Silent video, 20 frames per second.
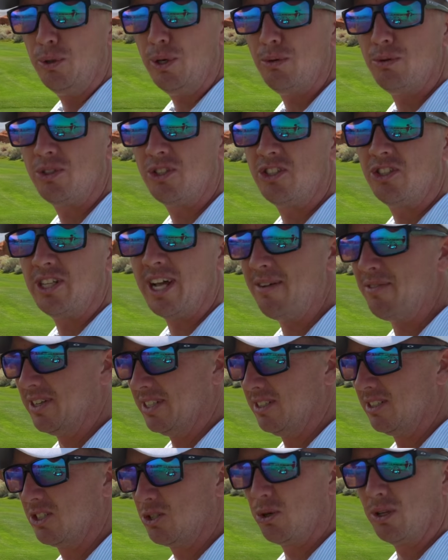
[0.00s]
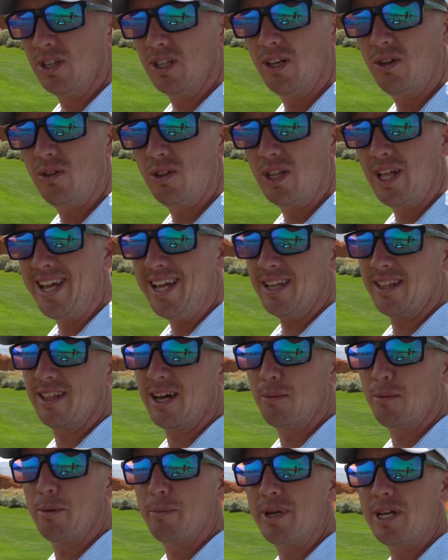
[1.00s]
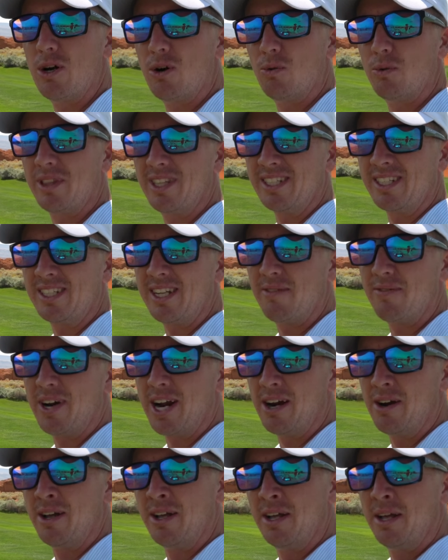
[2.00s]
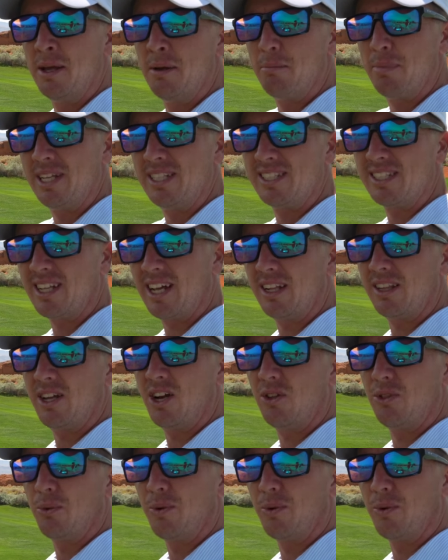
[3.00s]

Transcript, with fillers: oh seven. So a little length. I'm going to be going with a seven iron. Pin slightly on the